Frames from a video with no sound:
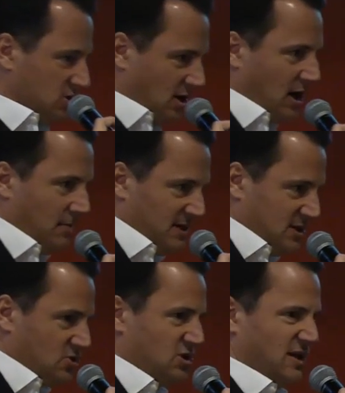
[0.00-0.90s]
And starting about
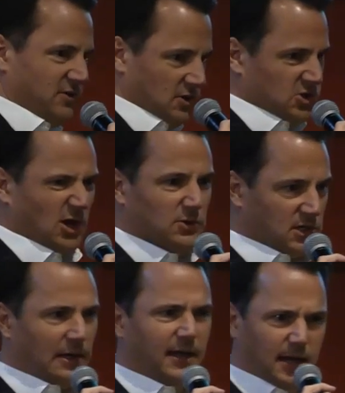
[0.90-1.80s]
6 or 7 years ago, we
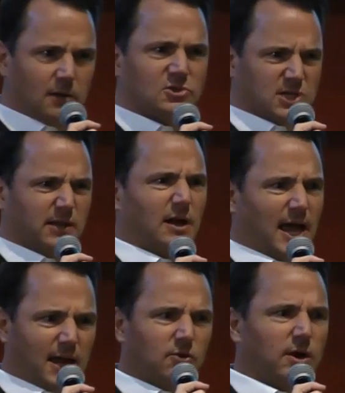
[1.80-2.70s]
started getting almost a little
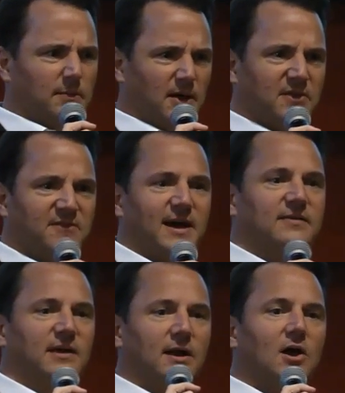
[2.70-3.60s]
angry about the
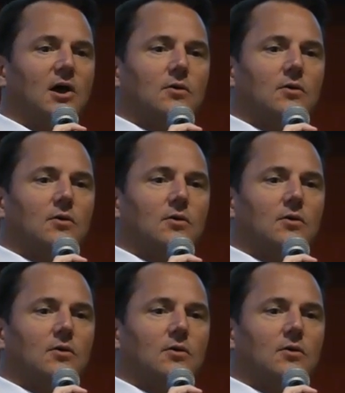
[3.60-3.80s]
fact that